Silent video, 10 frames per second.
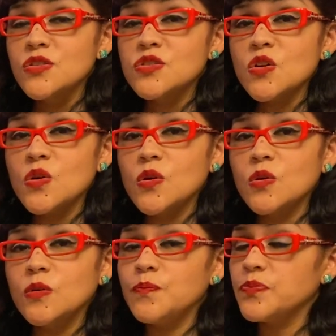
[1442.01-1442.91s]

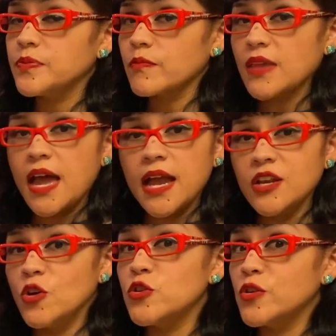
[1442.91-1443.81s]
So I
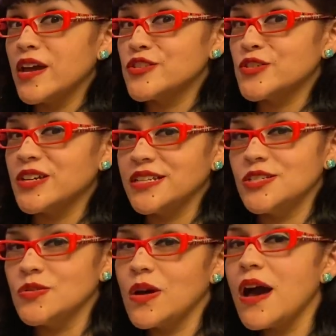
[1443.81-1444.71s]
know you guys are going to
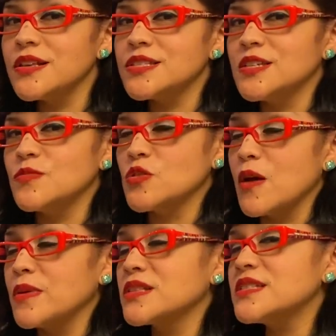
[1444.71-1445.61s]
do awesome. So
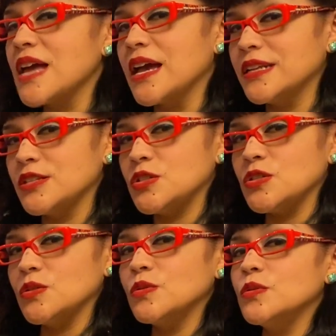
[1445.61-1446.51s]
I'm excited
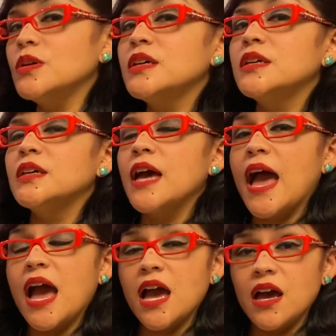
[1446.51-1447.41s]
to
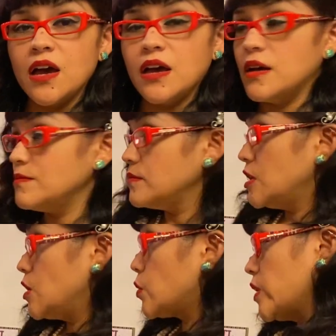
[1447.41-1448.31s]

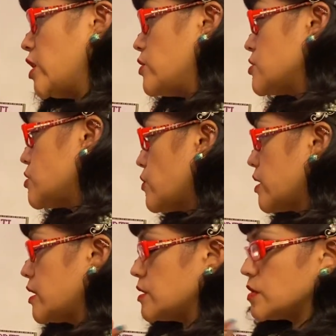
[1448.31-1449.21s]
read your
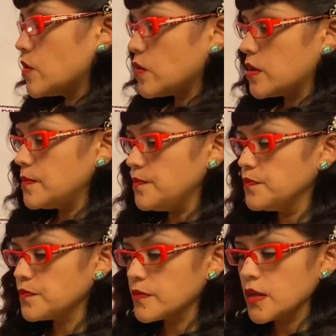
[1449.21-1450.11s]
stories or
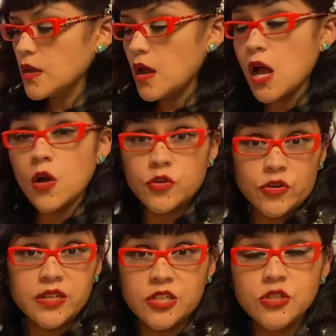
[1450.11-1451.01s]
how you're
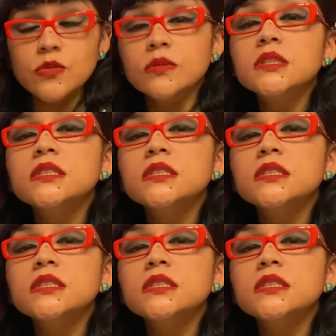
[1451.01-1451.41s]
going to do.